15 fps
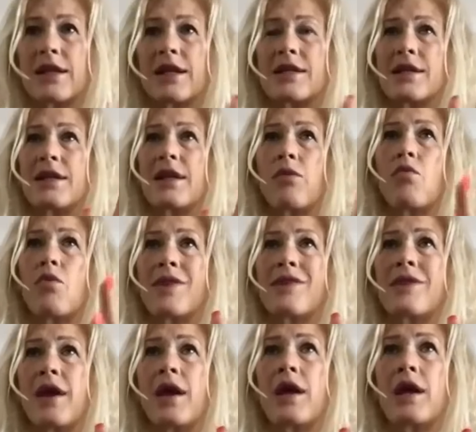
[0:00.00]
say that one
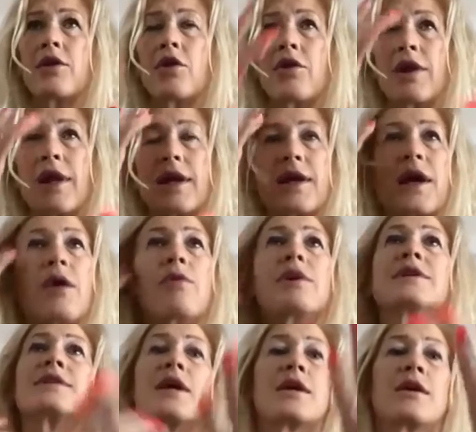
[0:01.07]
day, you know, like I
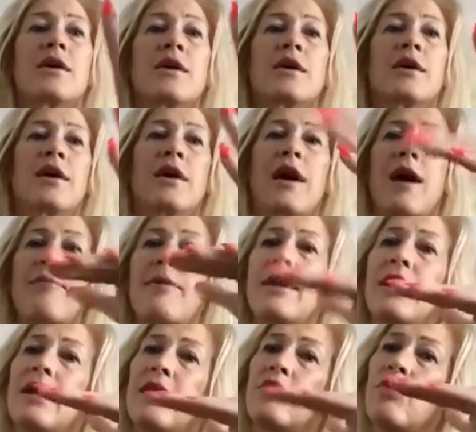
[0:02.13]
was like, I'm
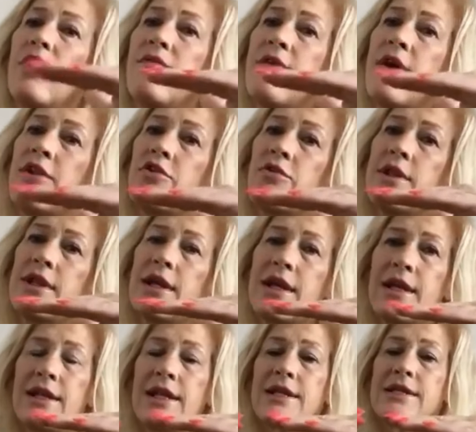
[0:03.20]
eating at 1,200.
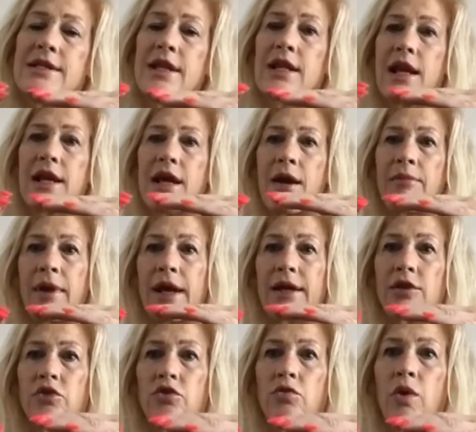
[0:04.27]
Let's say like I'm like
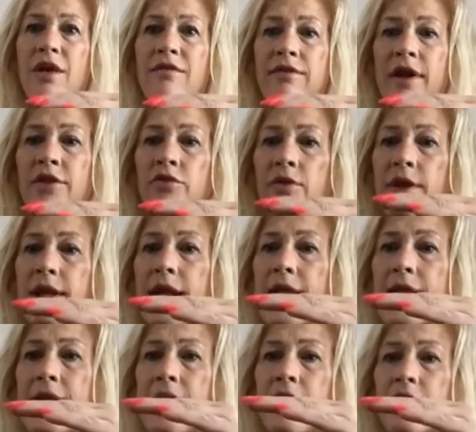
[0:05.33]
1,200
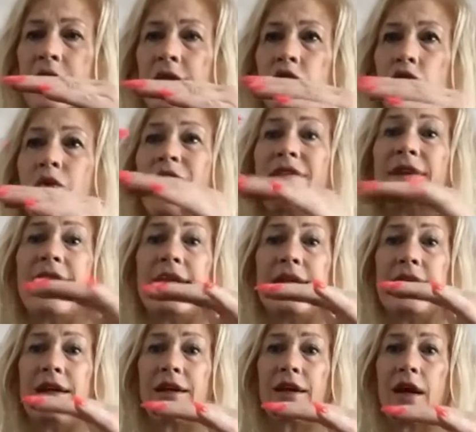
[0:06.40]
and
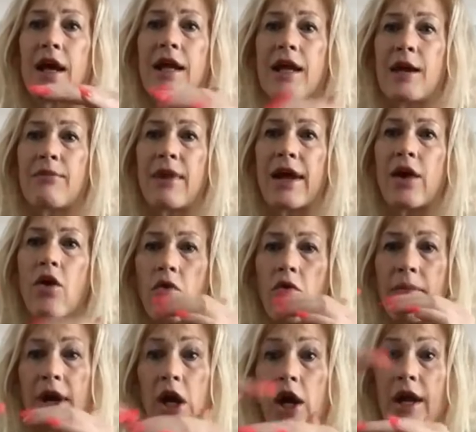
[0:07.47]
1,280, and I'm like, oh my
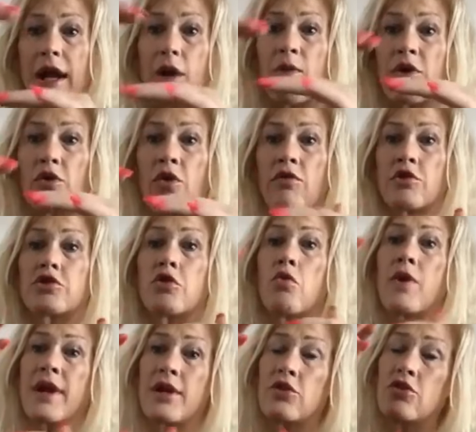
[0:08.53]
god, I went over. So
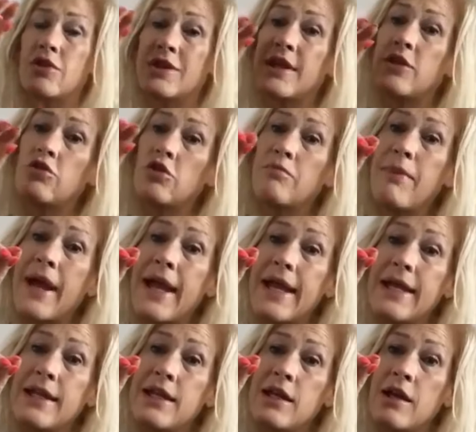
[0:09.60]
what I did is I took my
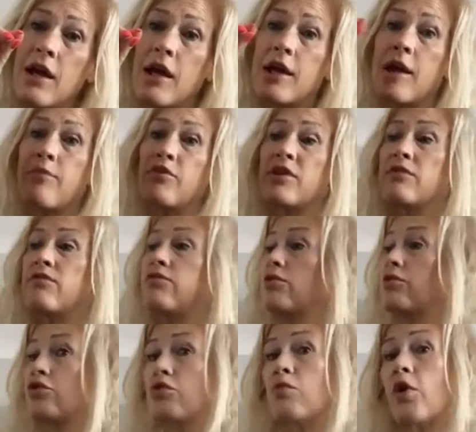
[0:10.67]
80 and I put it for
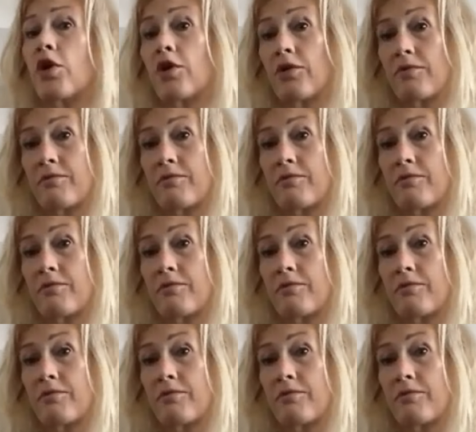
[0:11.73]
tomorrow,